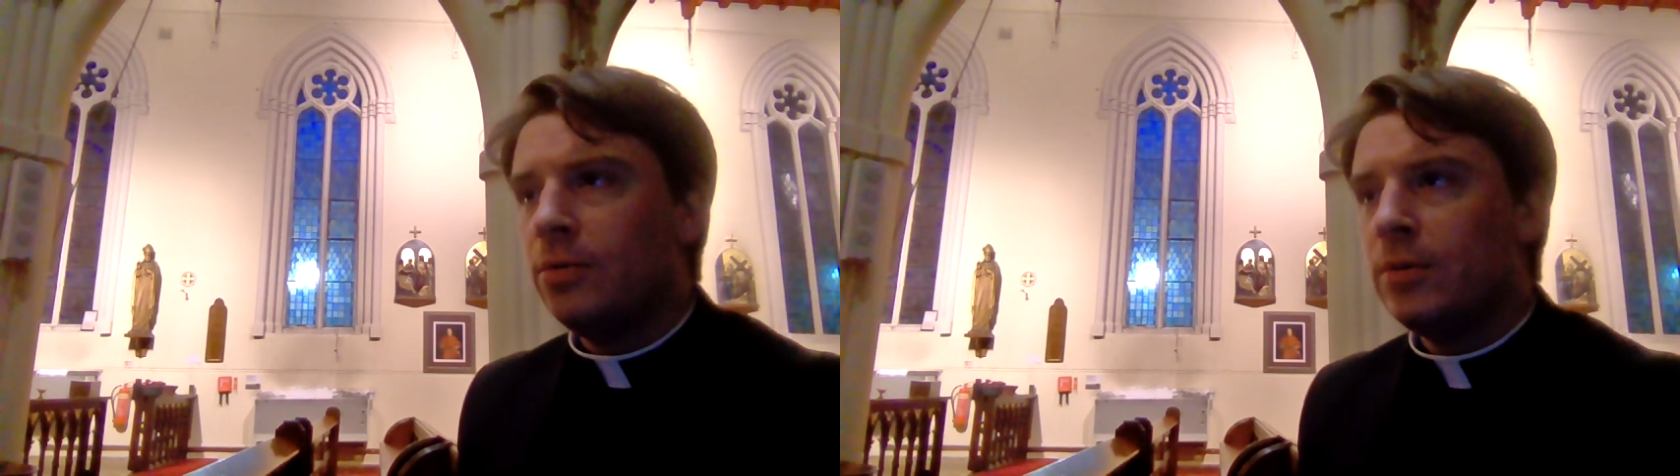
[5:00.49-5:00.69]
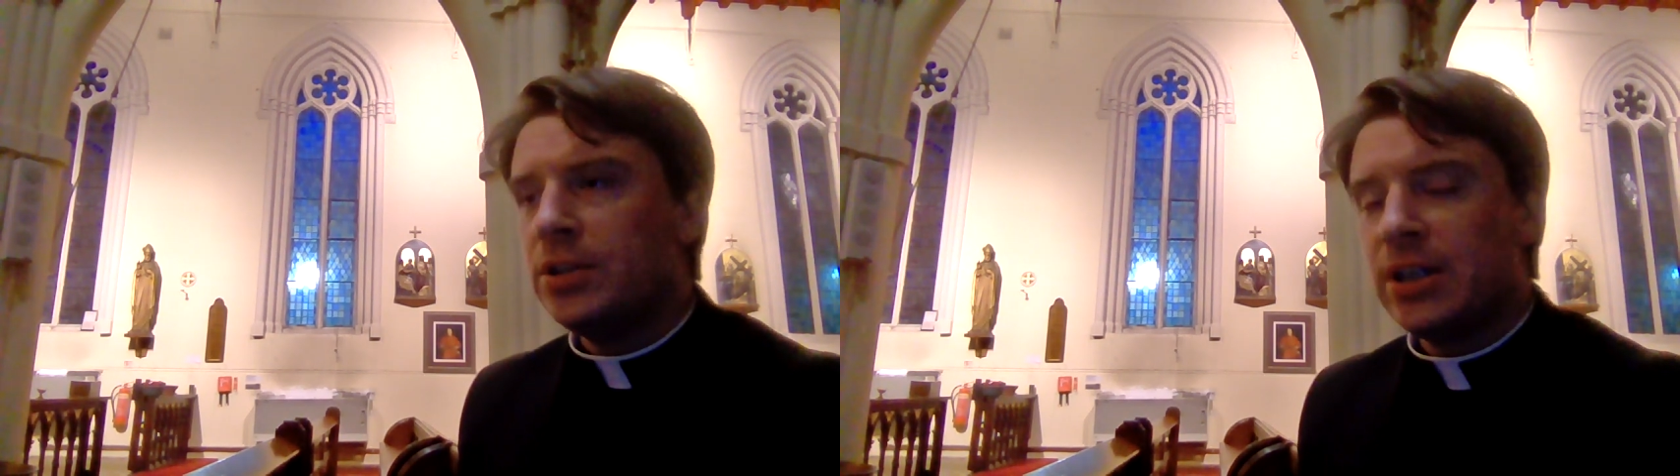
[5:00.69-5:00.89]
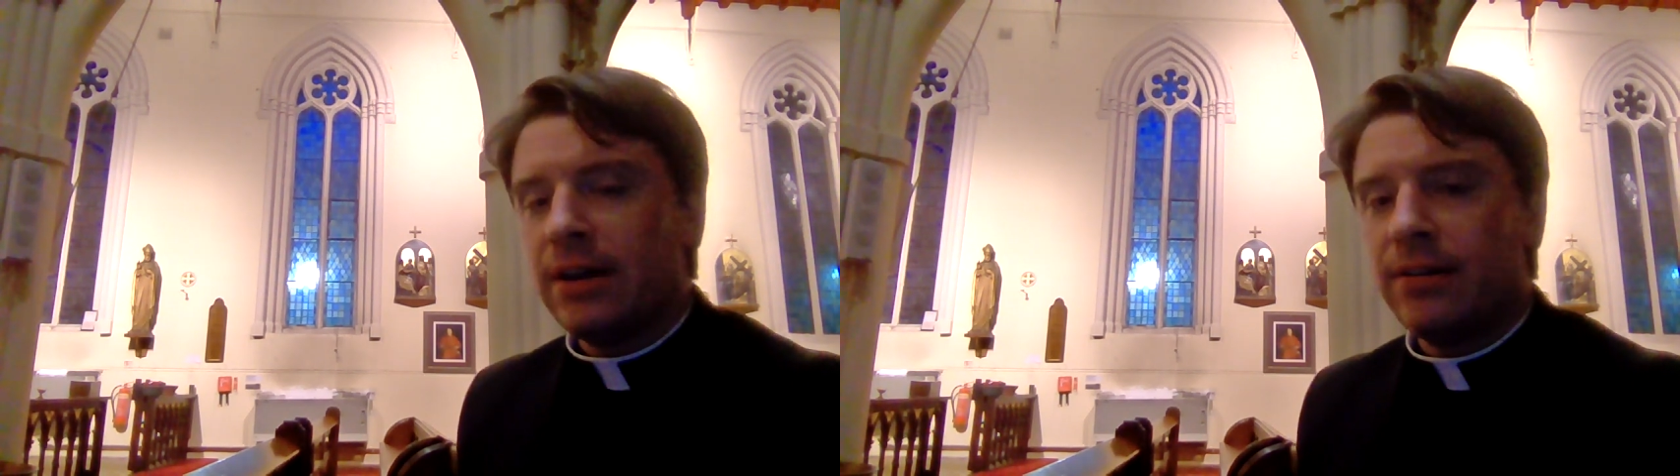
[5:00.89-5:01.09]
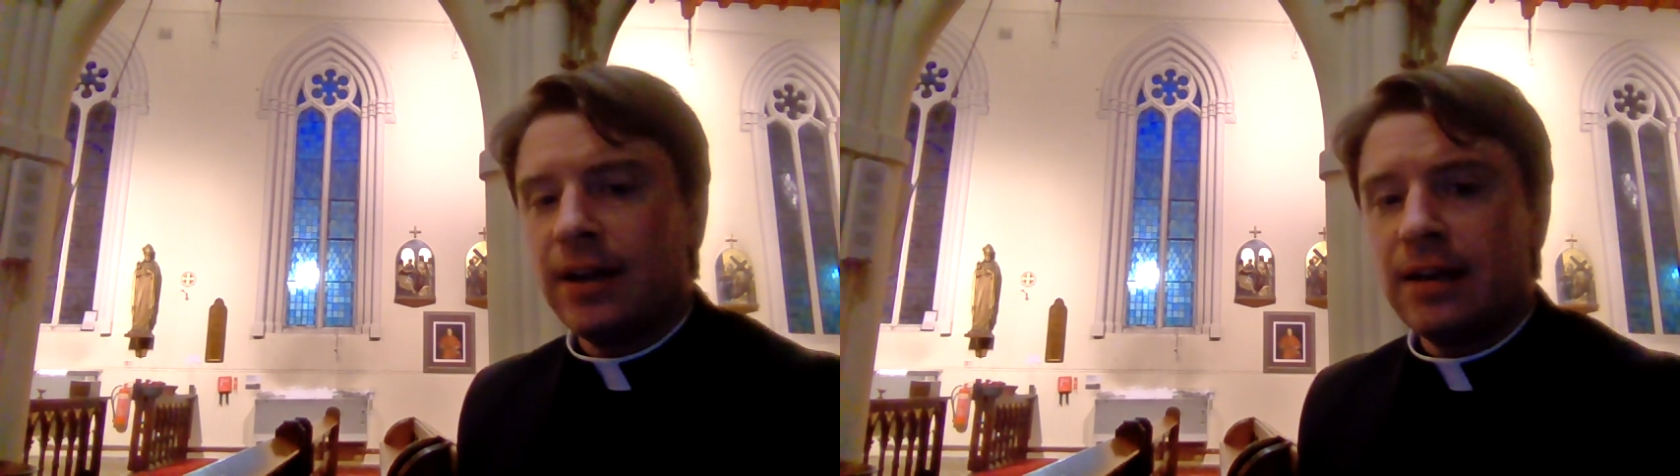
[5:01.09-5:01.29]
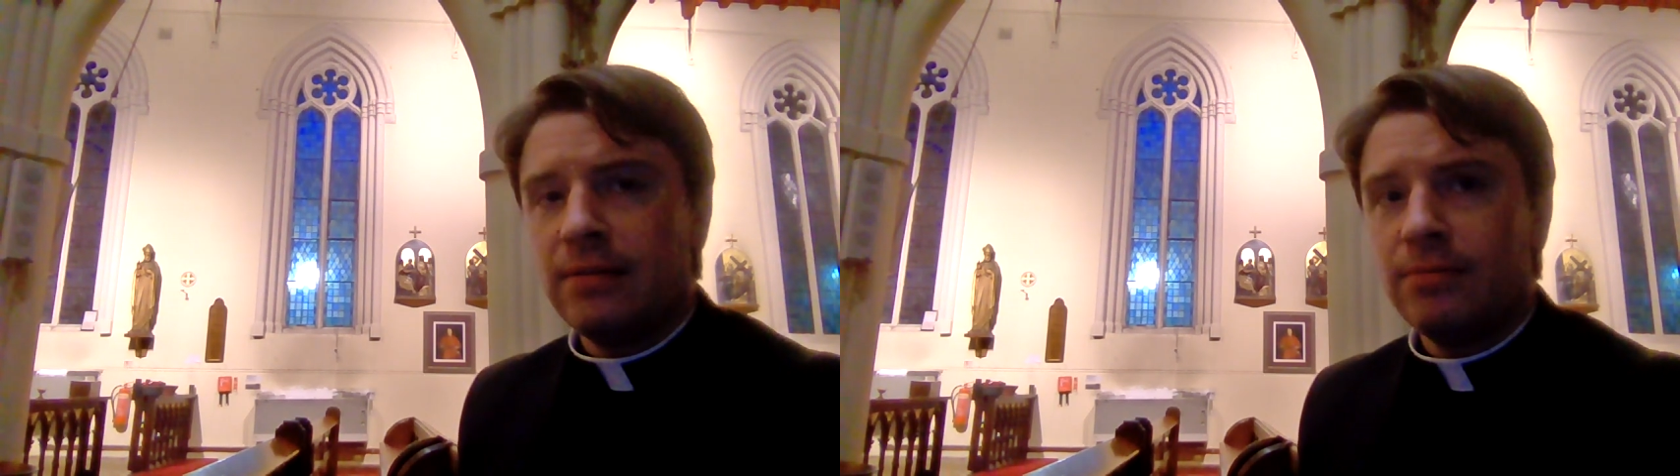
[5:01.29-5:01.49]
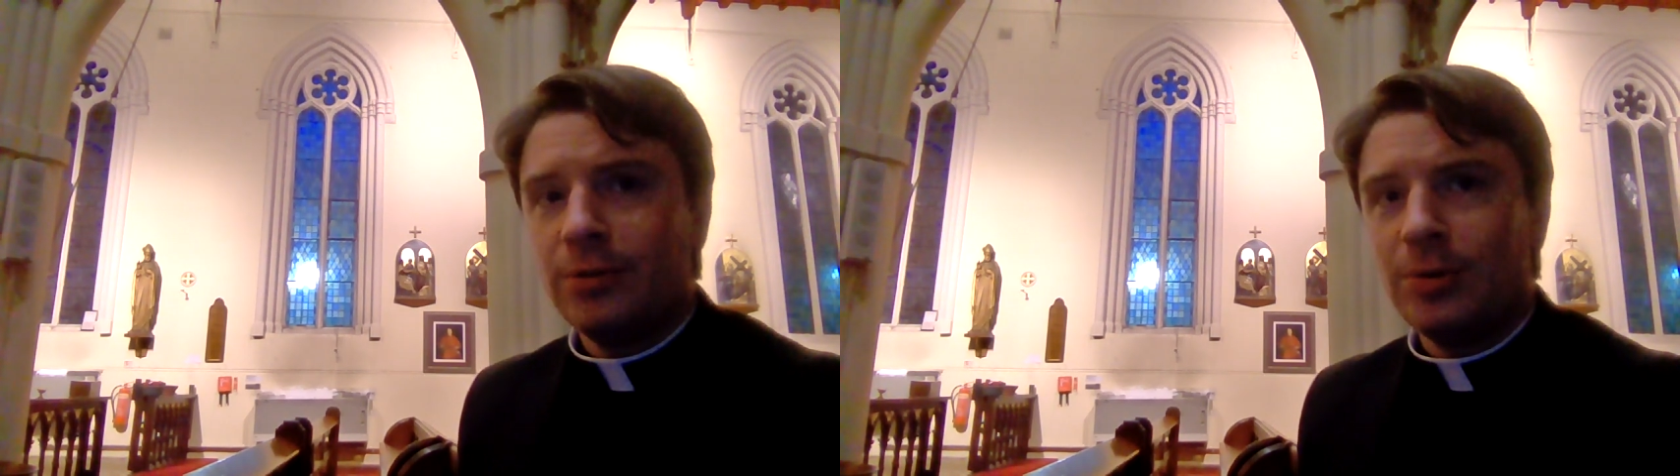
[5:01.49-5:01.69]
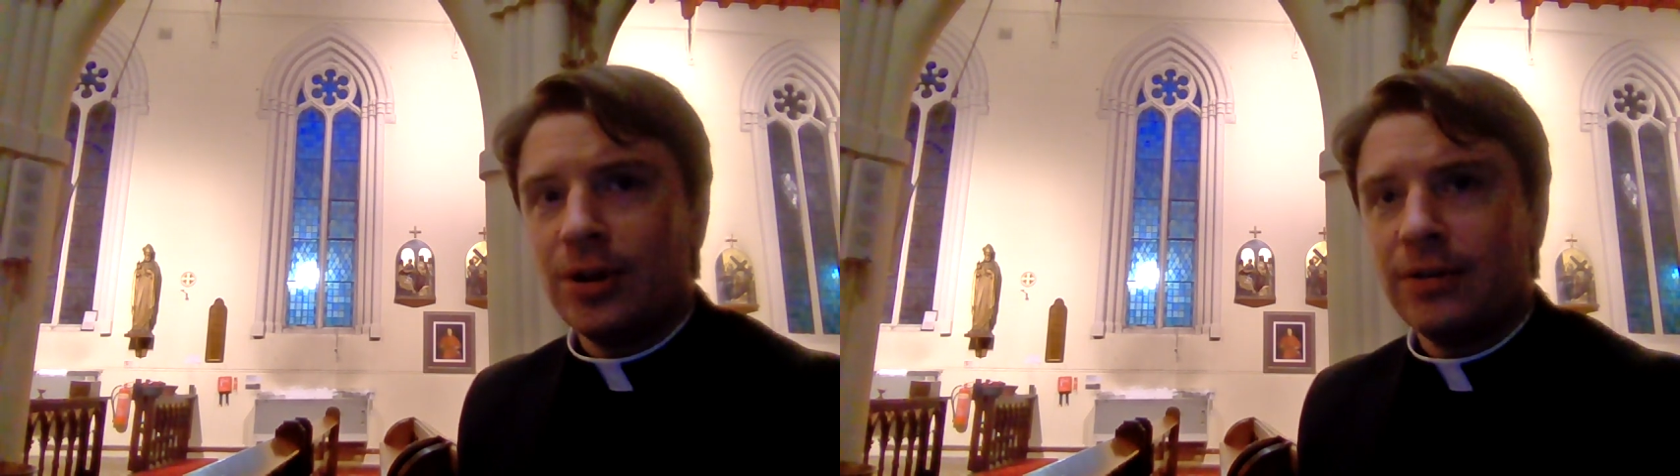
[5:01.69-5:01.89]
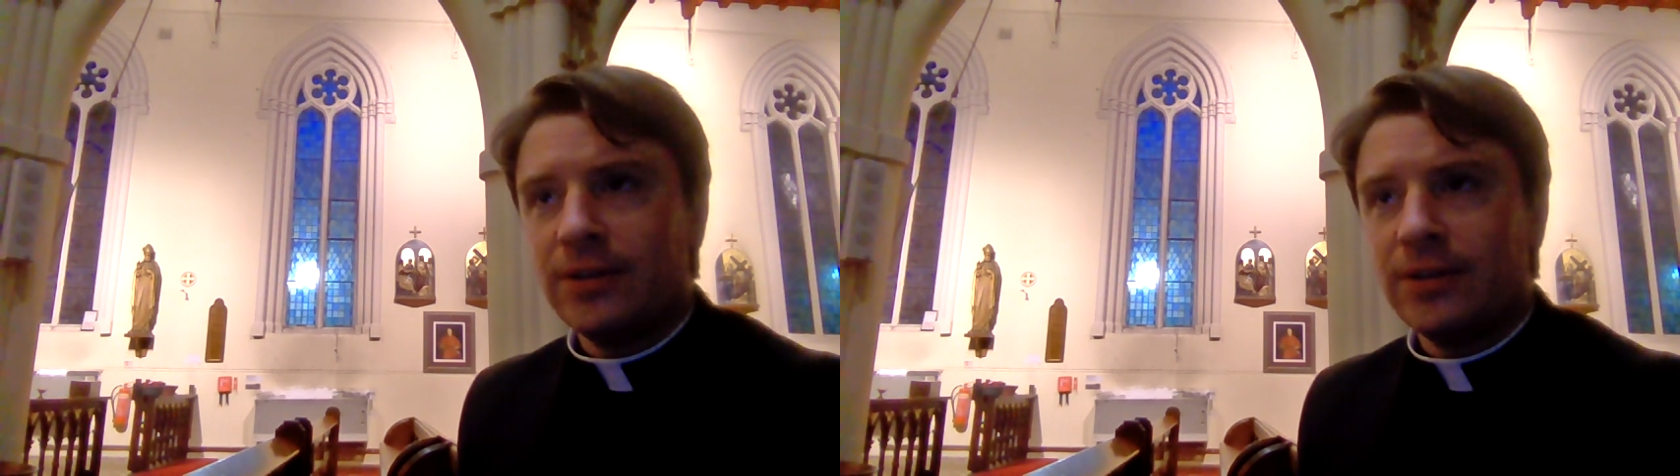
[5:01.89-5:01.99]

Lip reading: we're sharing in the work